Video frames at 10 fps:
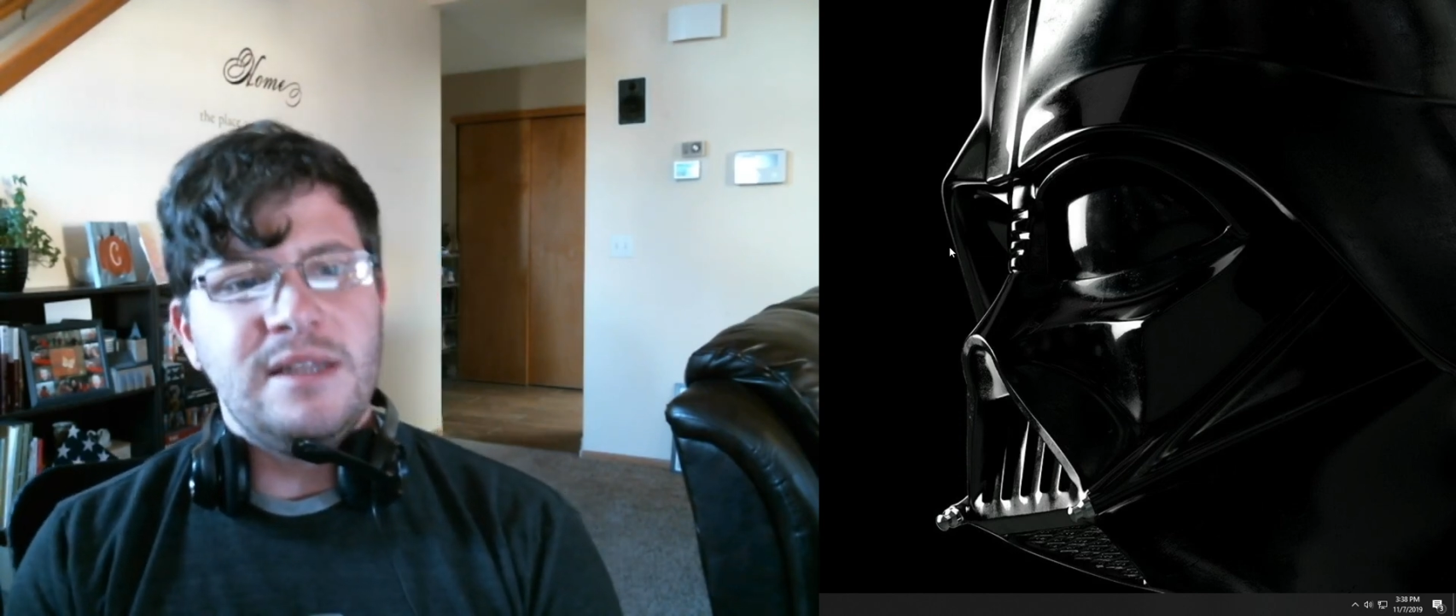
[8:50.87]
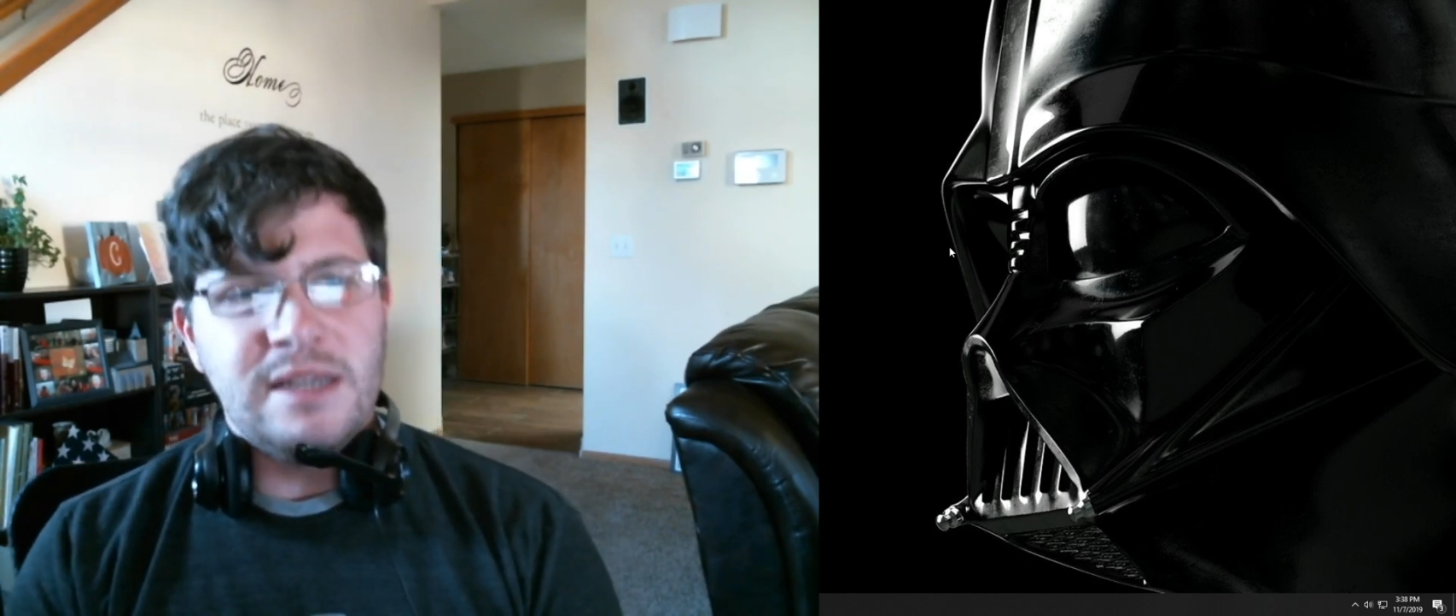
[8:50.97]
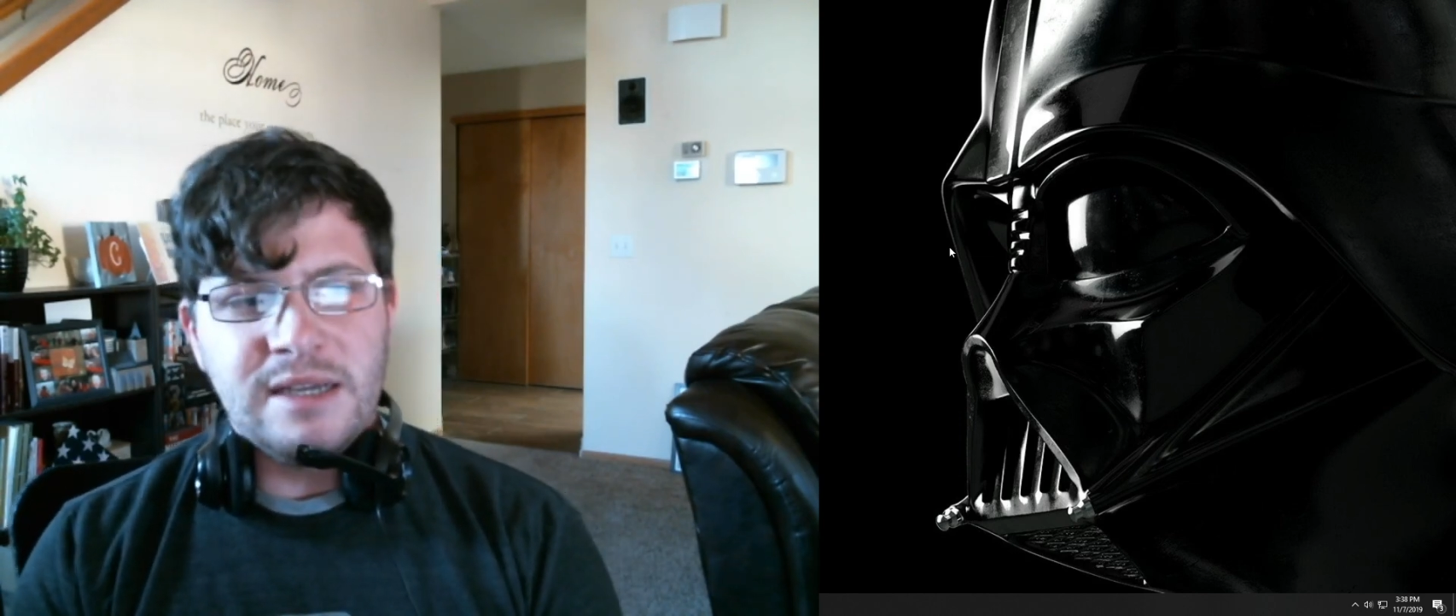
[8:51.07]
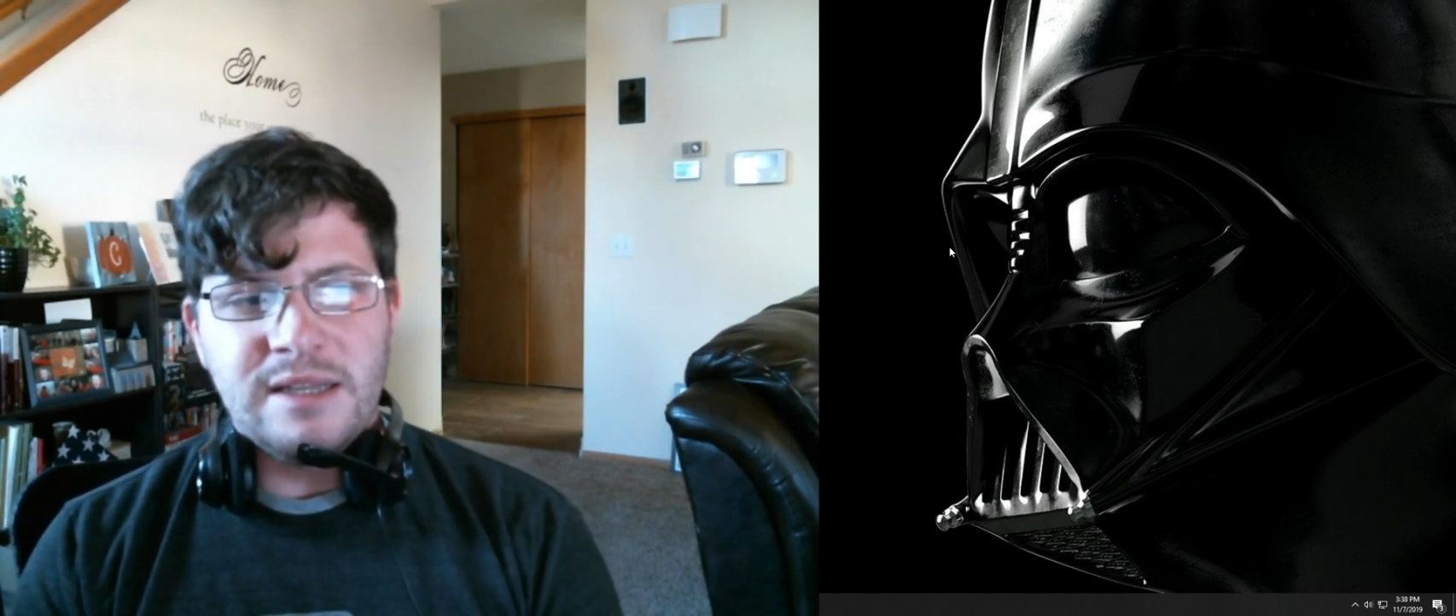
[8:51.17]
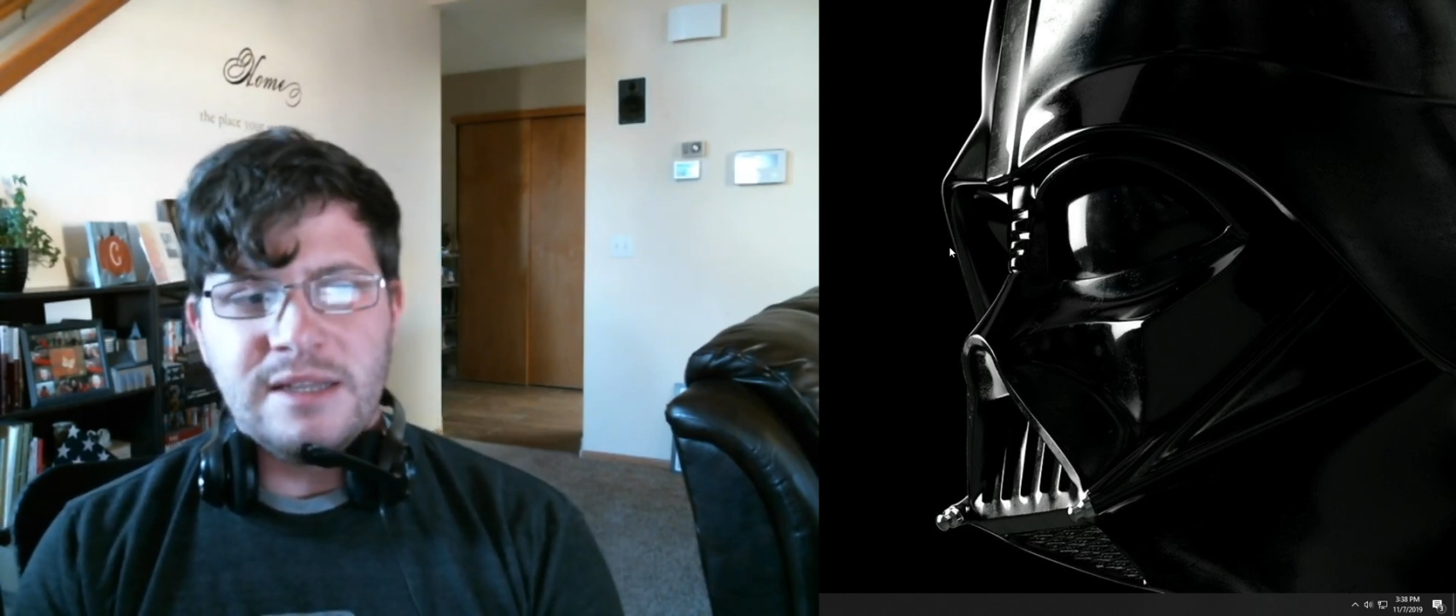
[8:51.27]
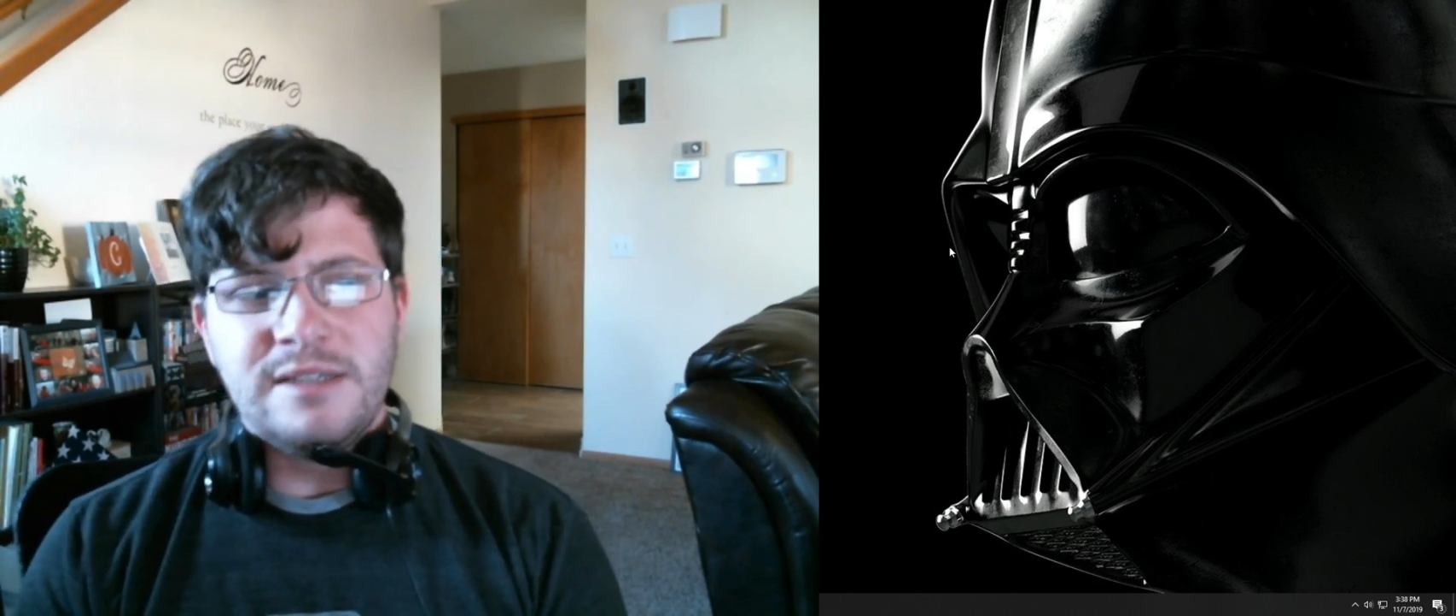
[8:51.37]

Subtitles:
think that